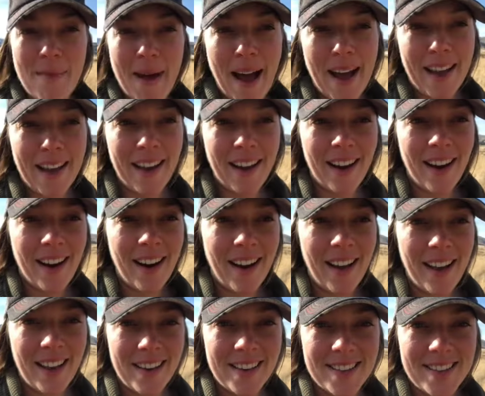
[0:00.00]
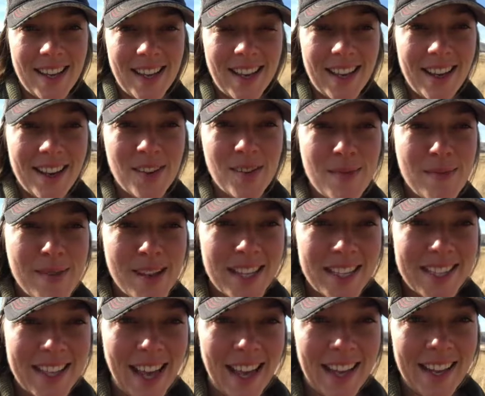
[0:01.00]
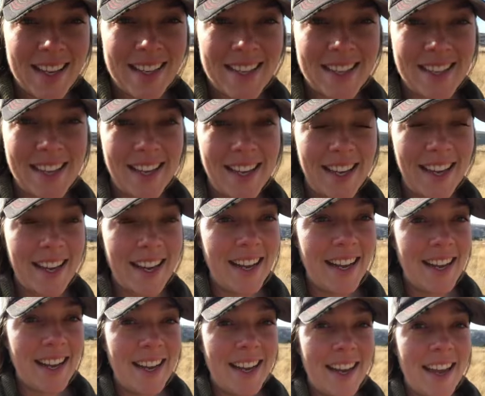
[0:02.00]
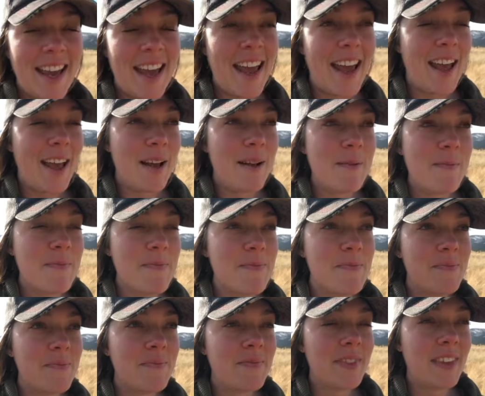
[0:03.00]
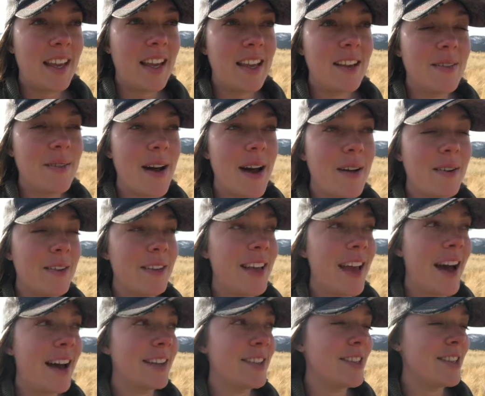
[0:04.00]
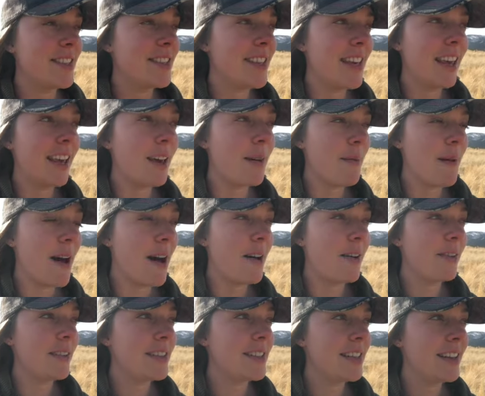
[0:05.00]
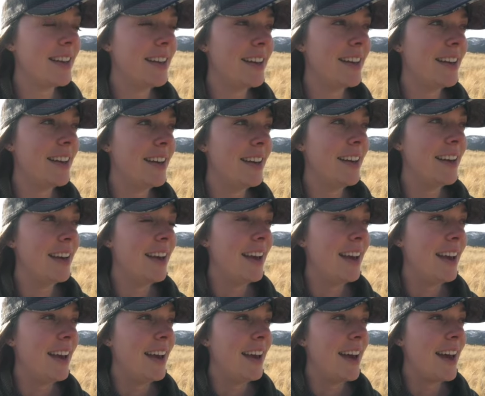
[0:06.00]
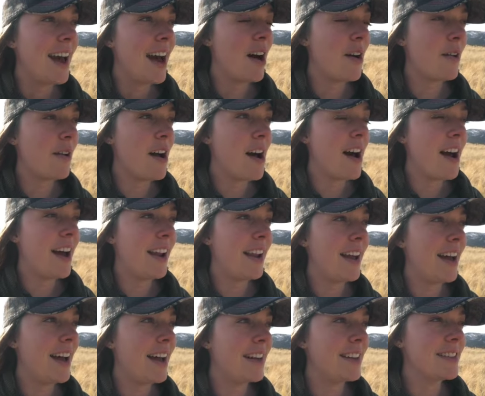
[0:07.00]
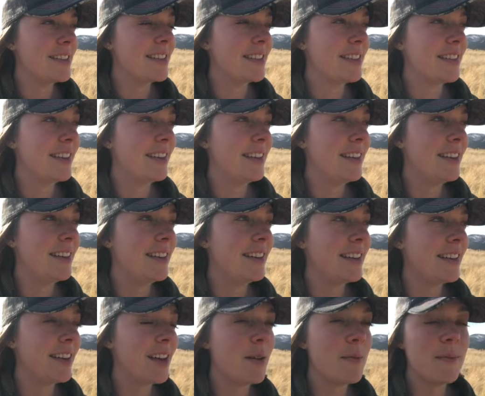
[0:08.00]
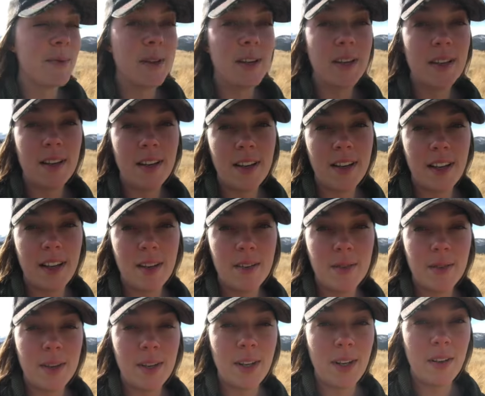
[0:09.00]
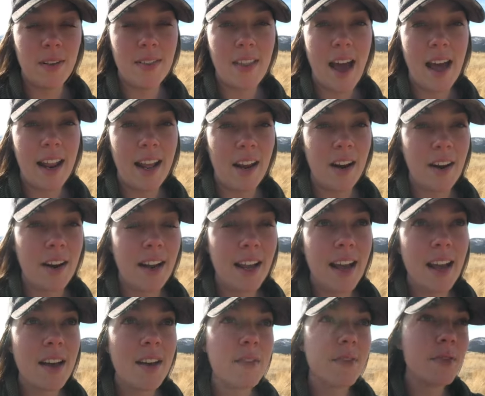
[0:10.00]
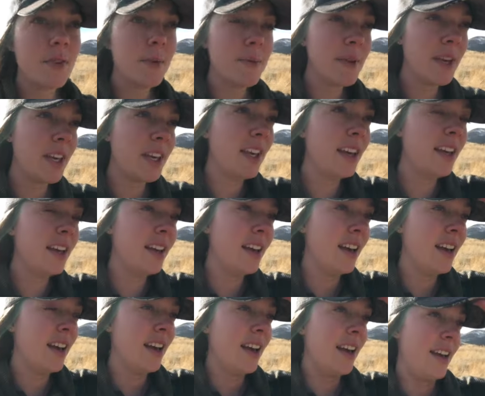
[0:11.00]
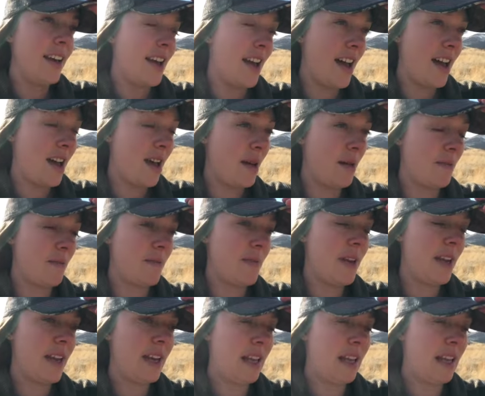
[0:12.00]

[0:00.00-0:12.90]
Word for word: back here and reminisce and um wow, yeah, just think about how God has completely renewed that area for me. Um